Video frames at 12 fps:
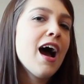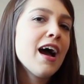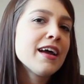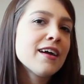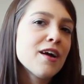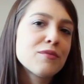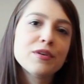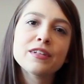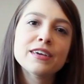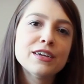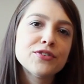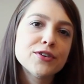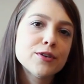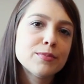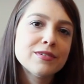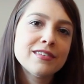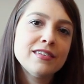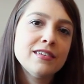I got really into
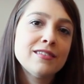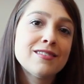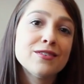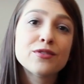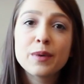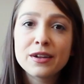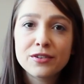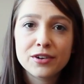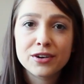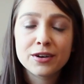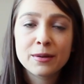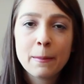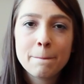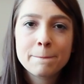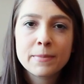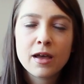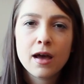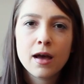herbal teas this winter
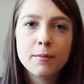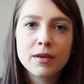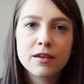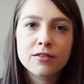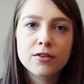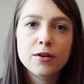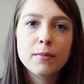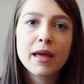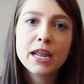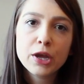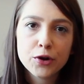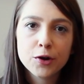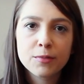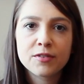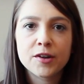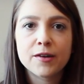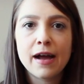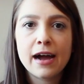because there are many herbs
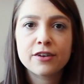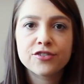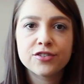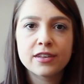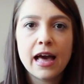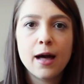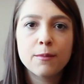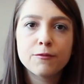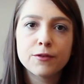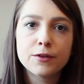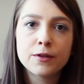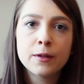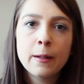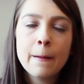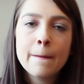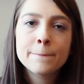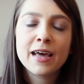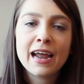that are actually helpful,
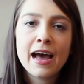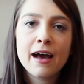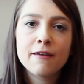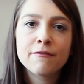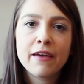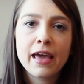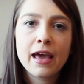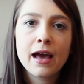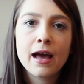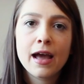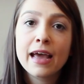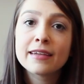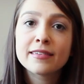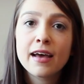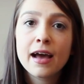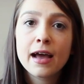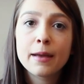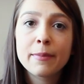that have
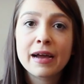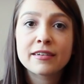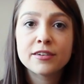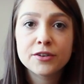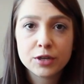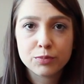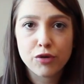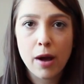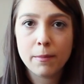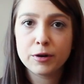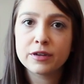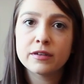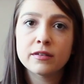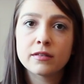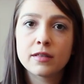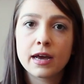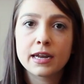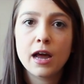antibacterial properties
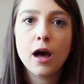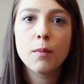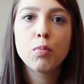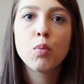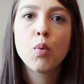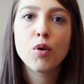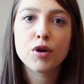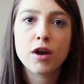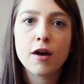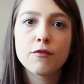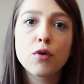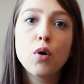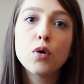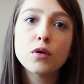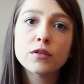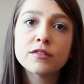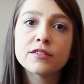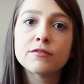that can help ward off
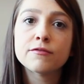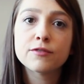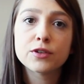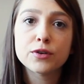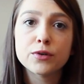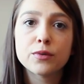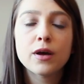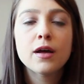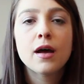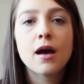colds and flu